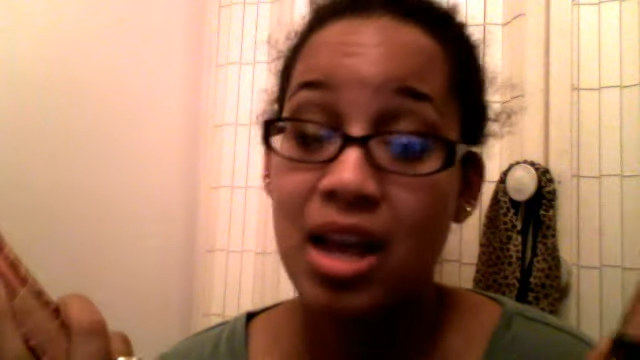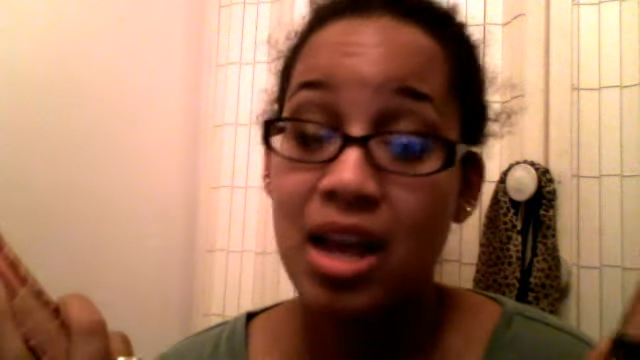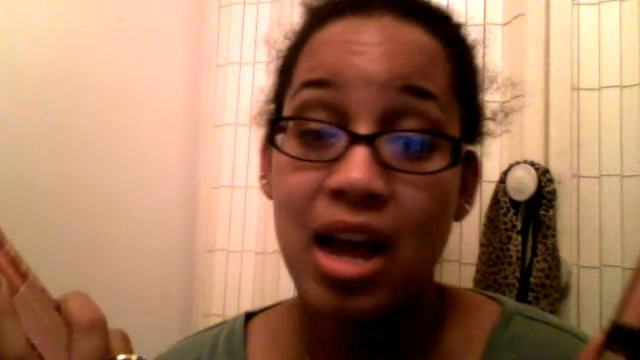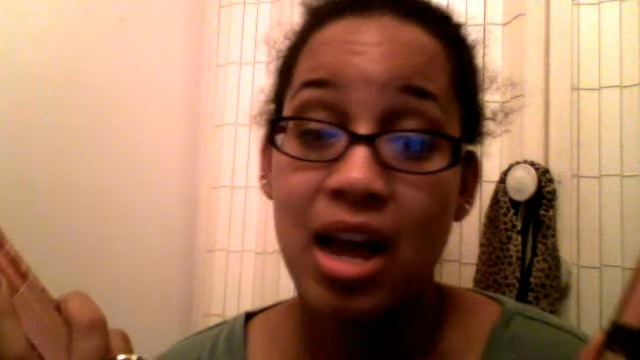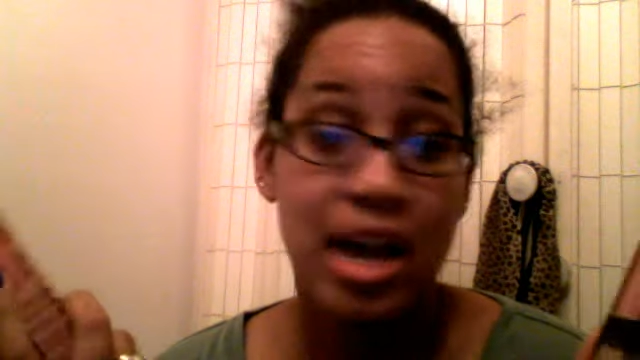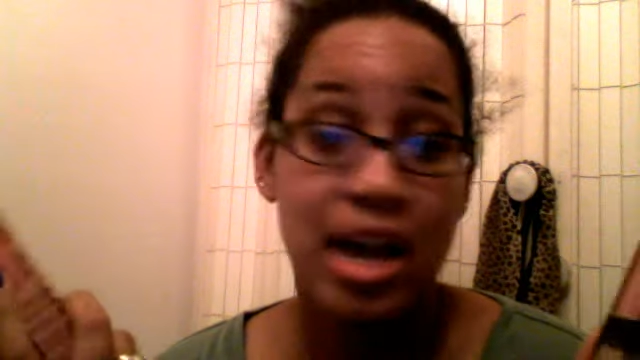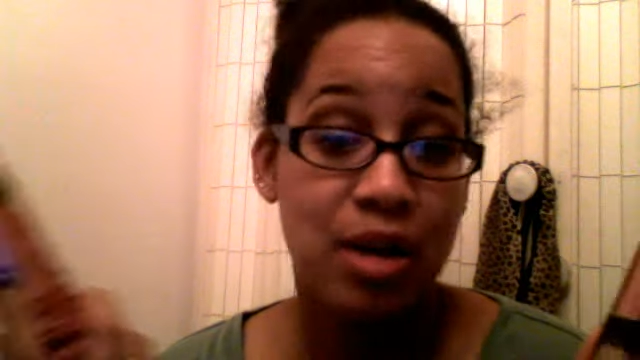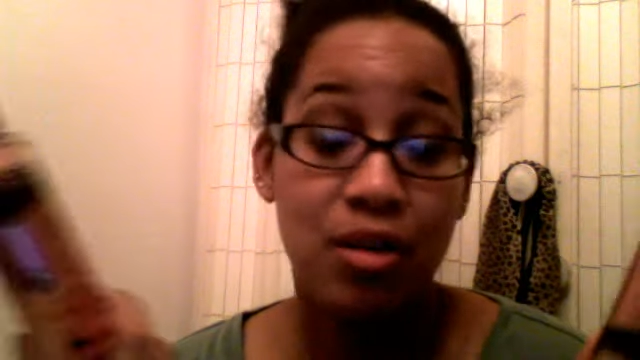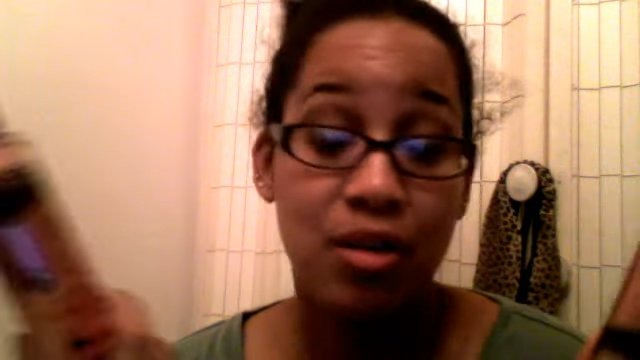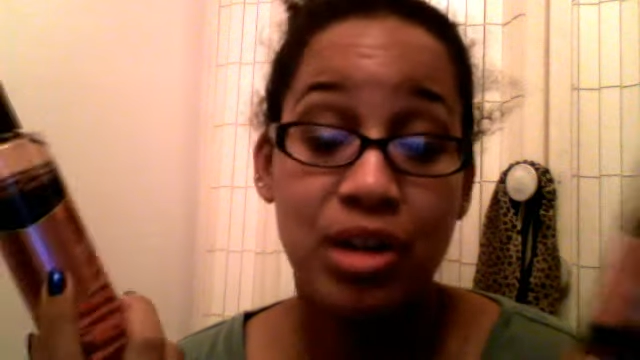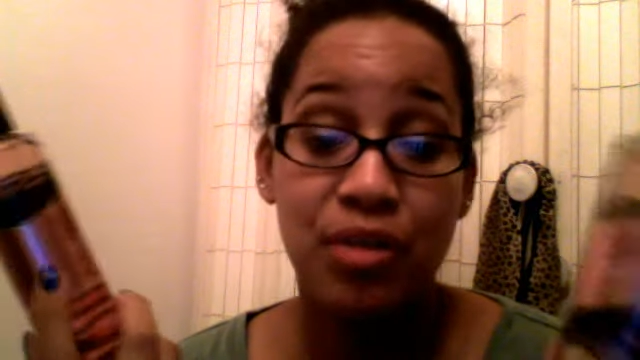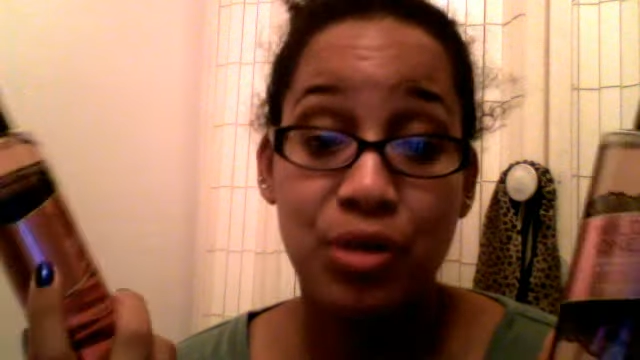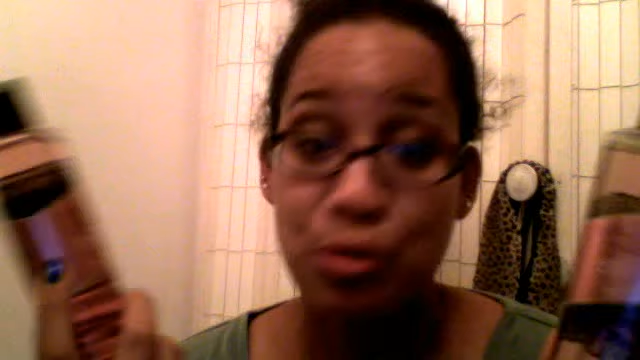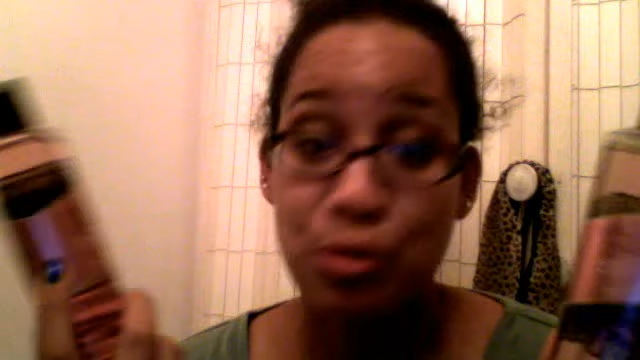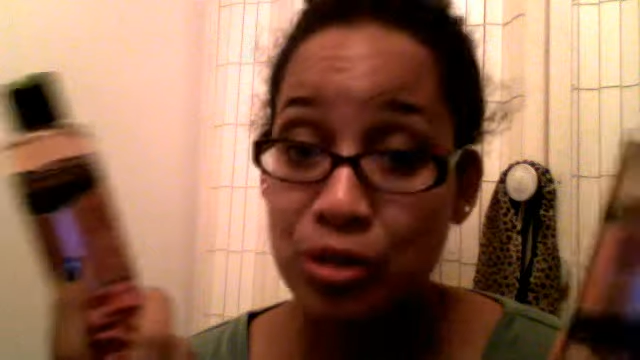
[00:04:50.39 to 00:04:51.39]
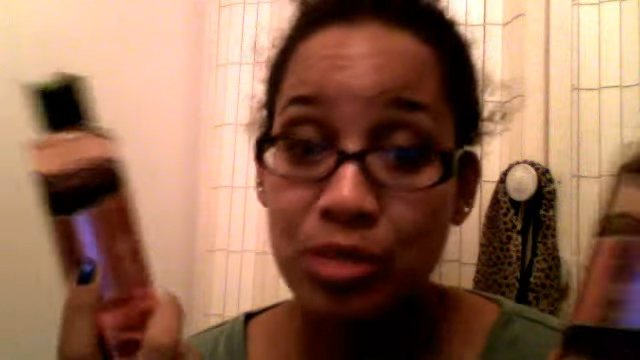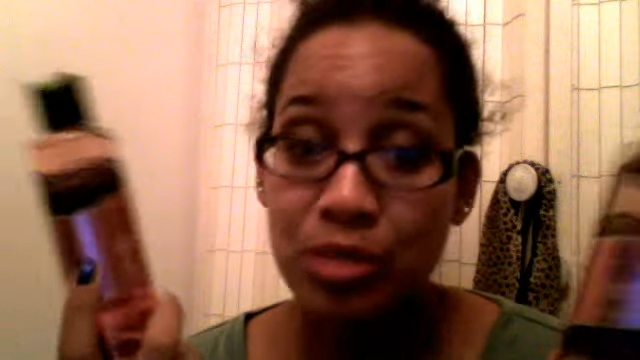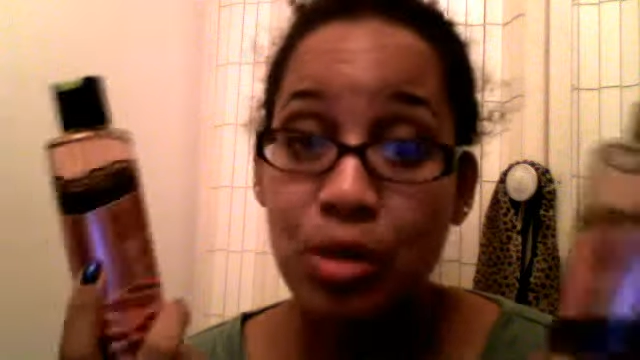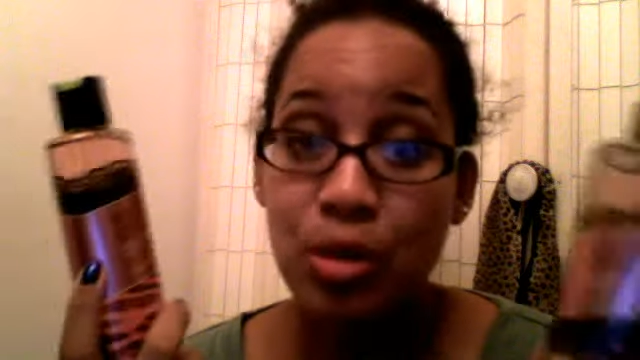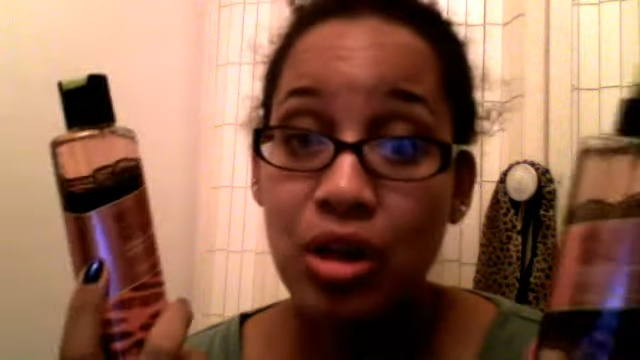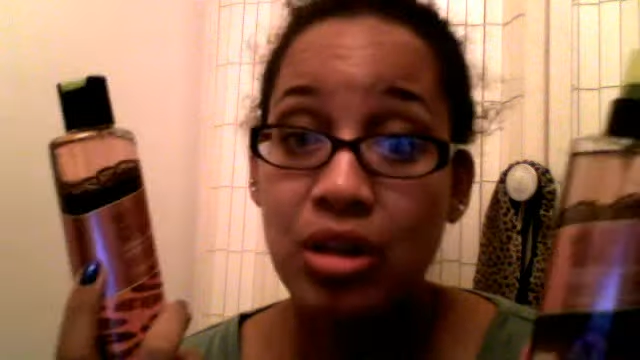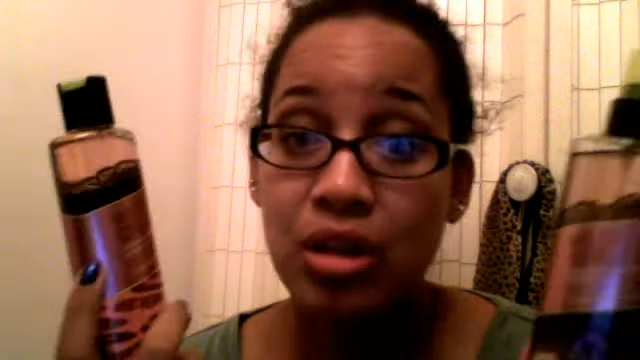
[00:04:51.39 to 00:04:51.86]
I know I'll never use them
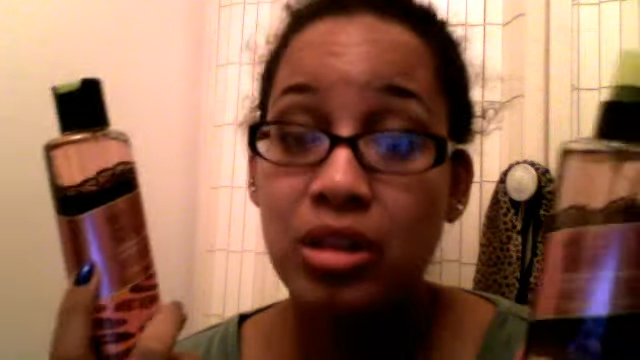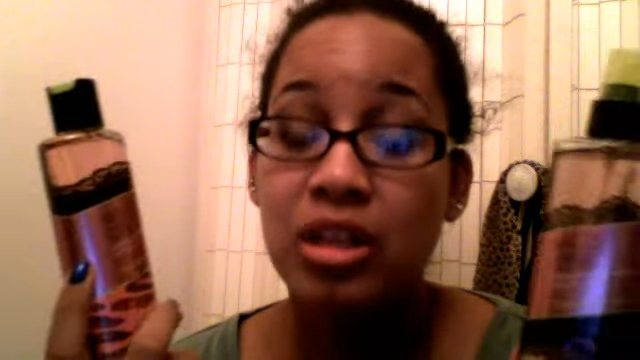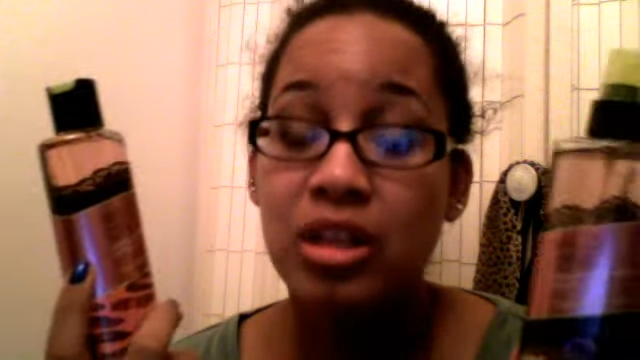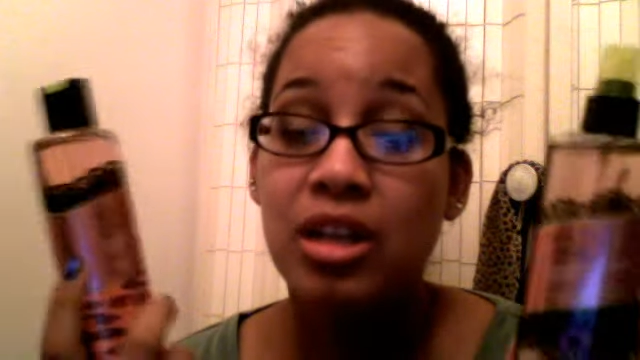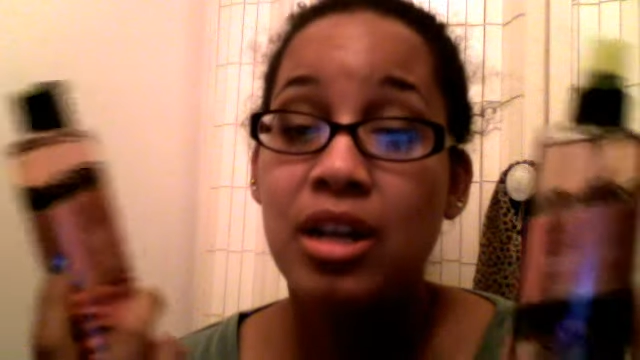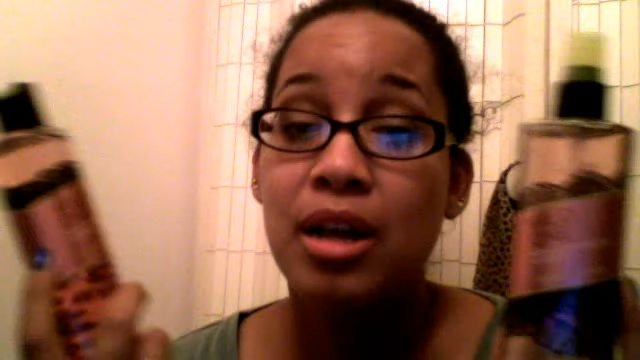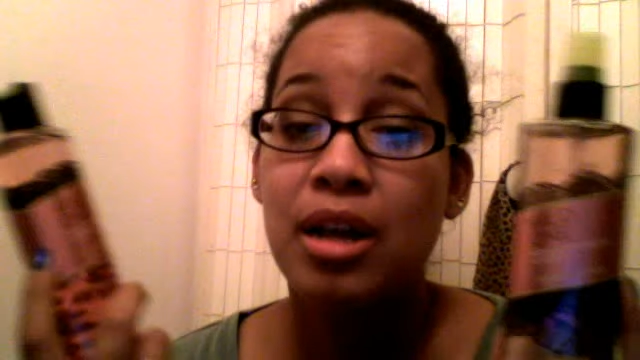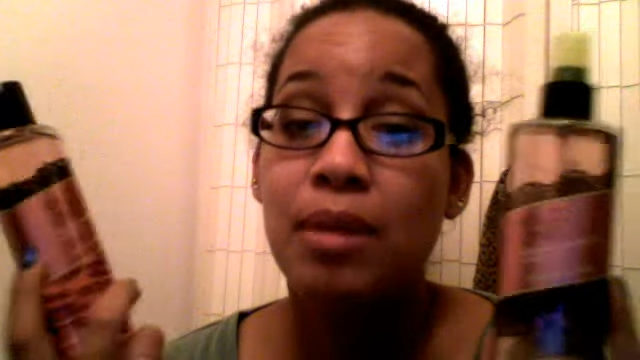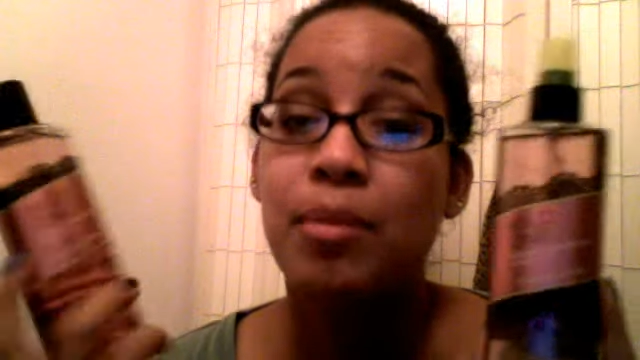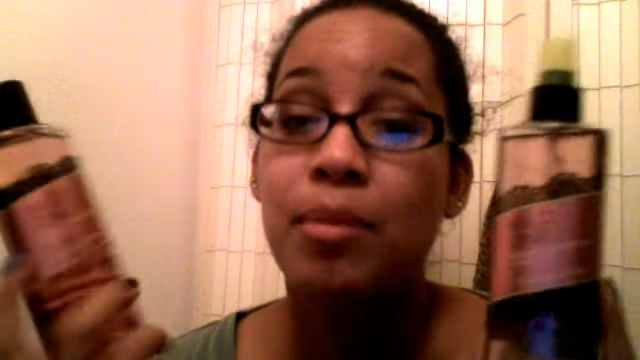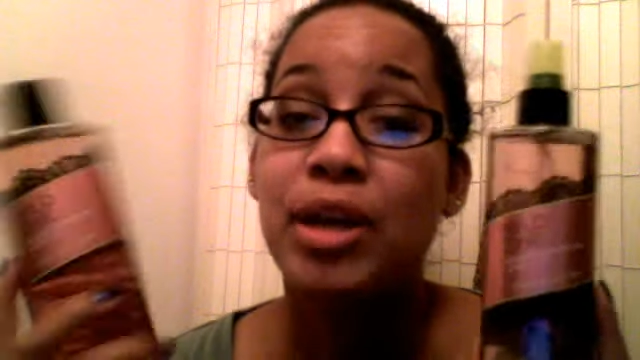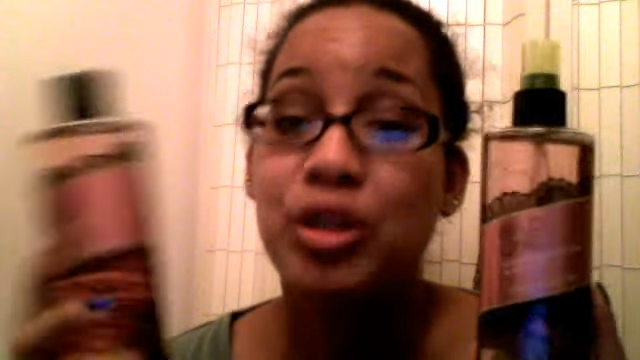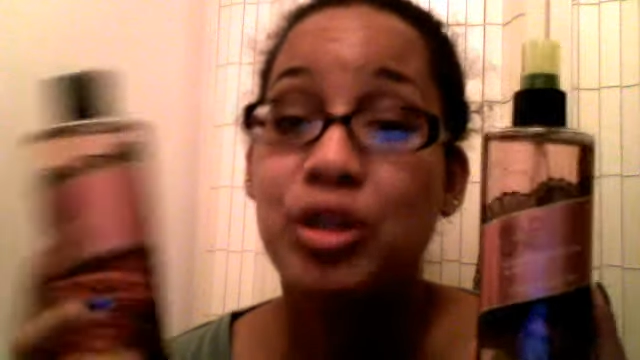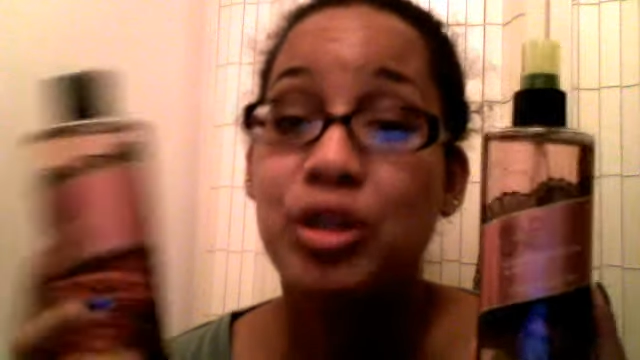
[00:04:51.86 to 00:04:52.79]
all, but I do